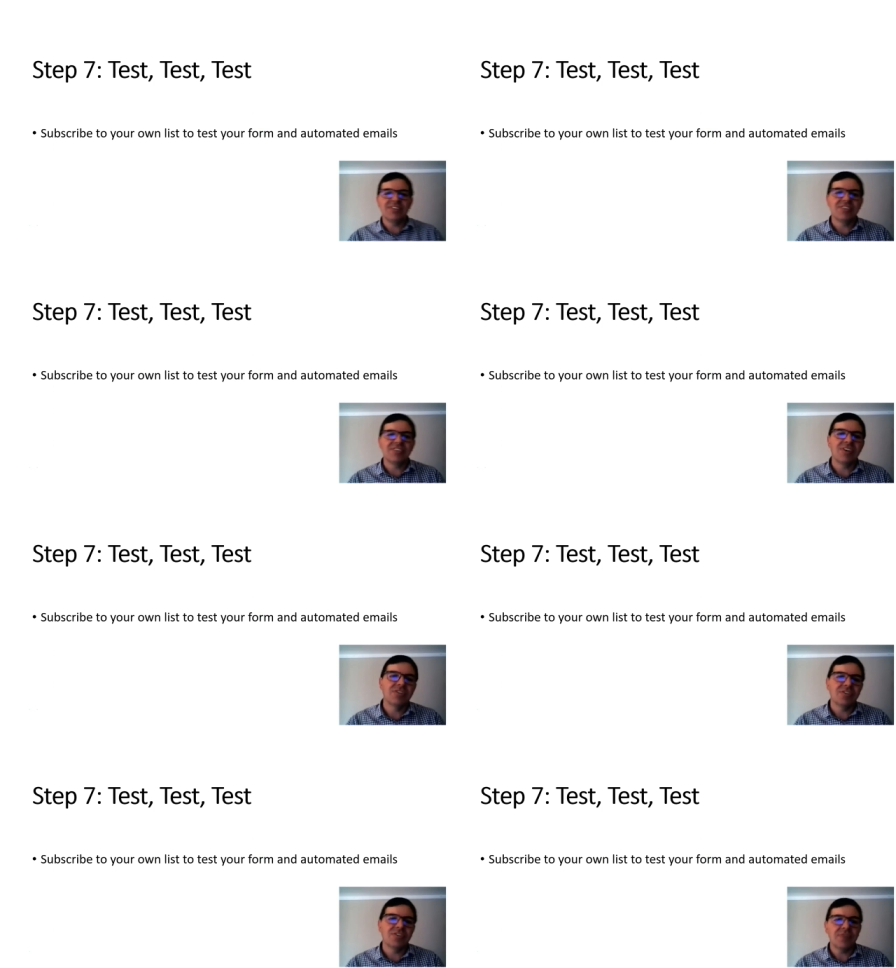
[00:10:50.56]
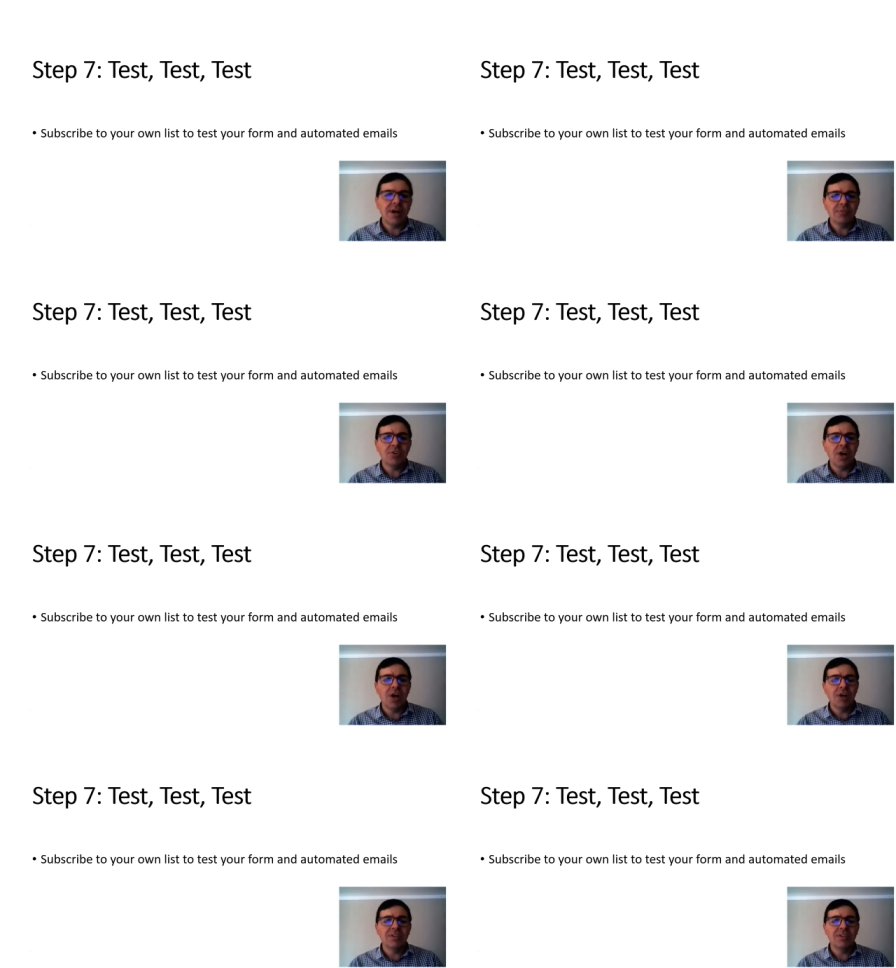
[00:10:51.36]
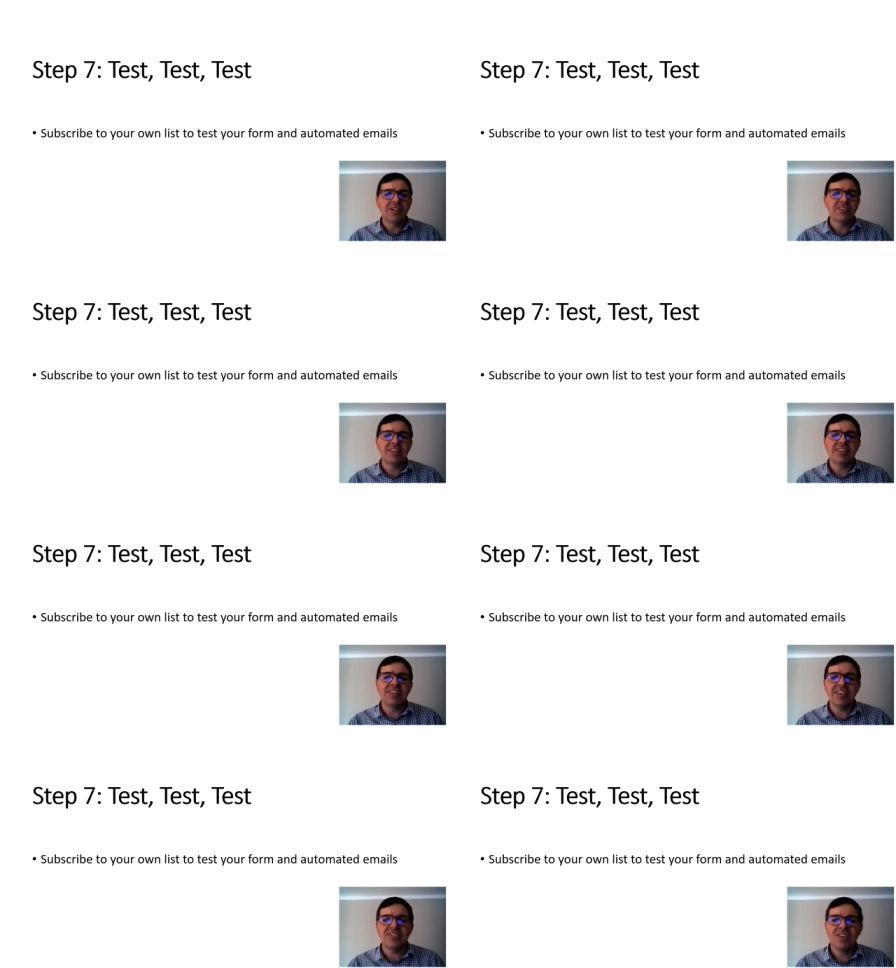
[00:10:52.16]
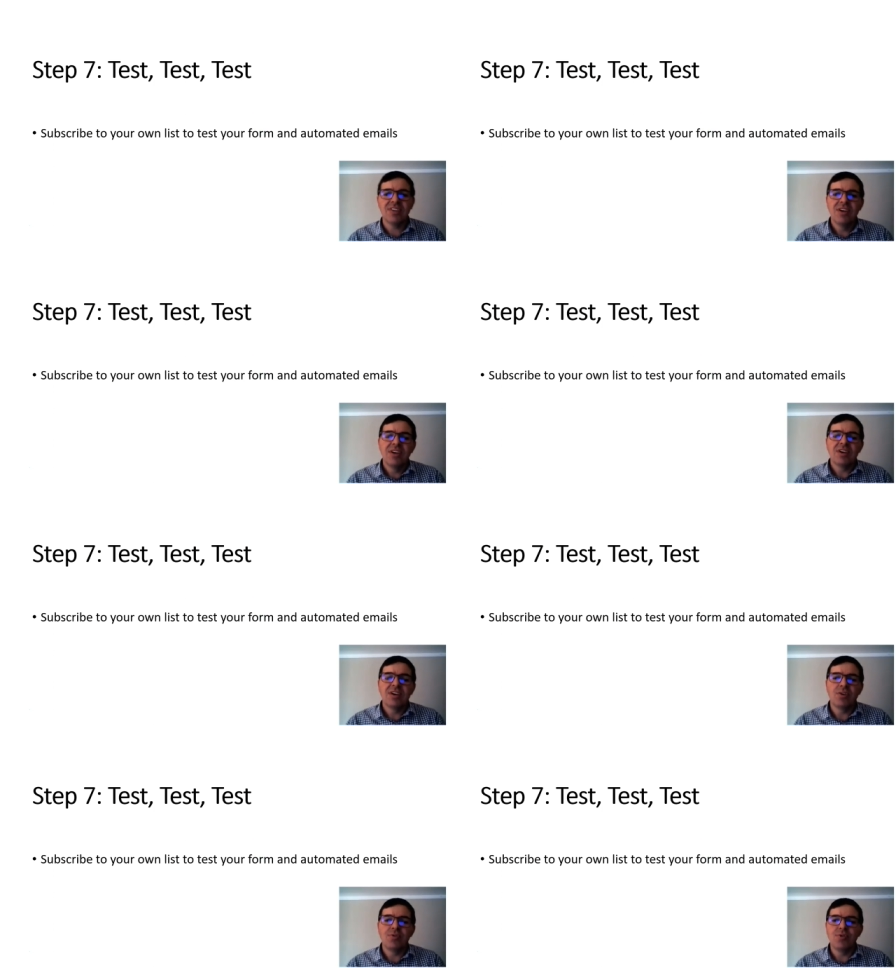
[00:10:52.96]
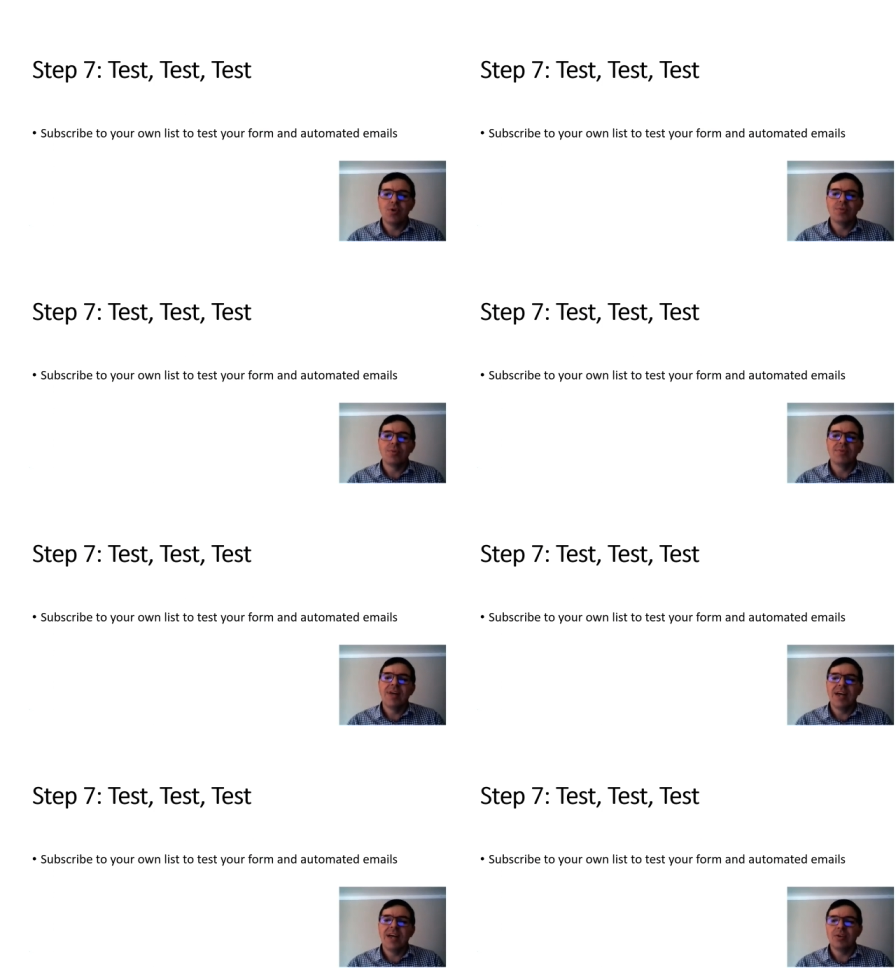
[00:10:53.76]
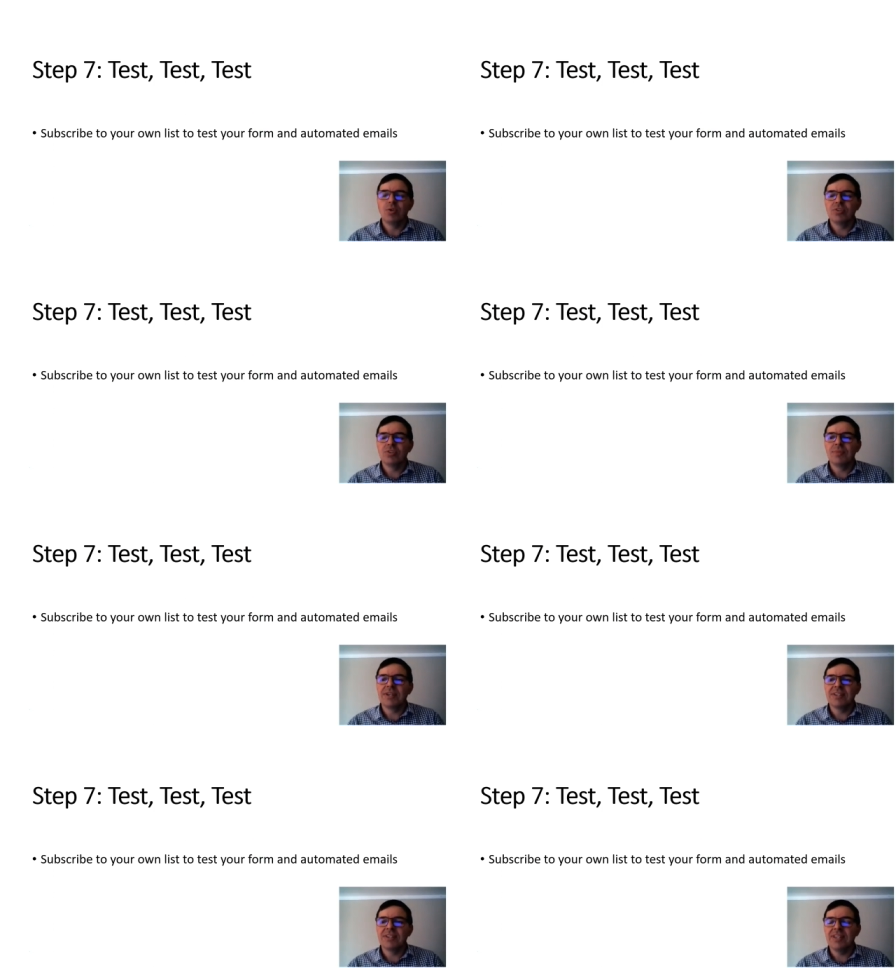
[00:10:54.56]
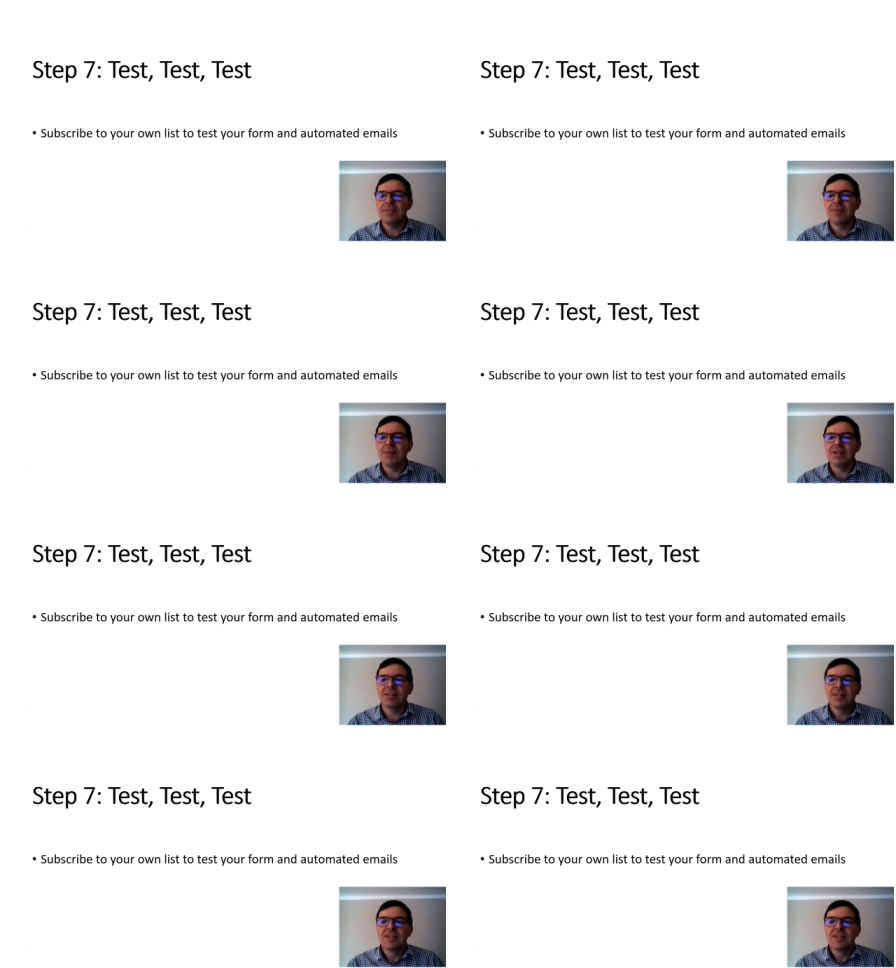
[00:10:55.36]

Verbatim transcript: it so subscribe to your own list and test uh, your form an automated email.